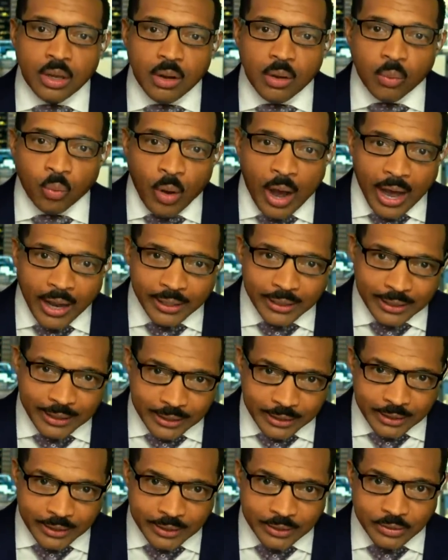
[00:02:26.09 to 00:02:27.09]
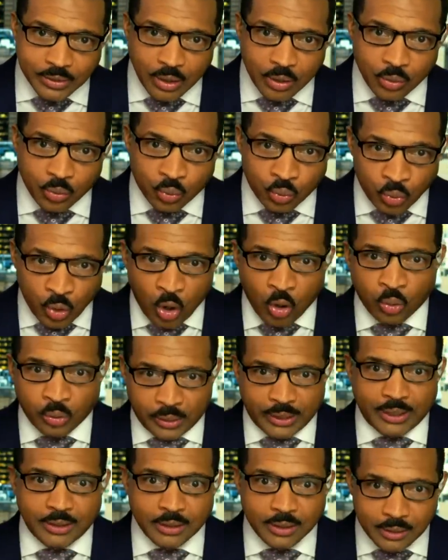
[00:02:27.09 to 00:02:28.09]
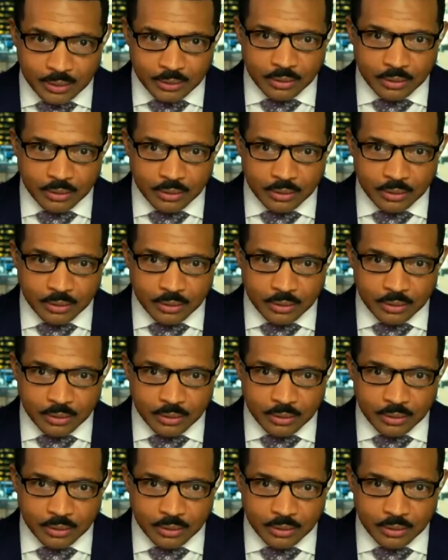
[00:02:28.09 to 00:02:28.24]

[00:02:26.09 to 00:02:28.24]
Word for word: while it is rolling.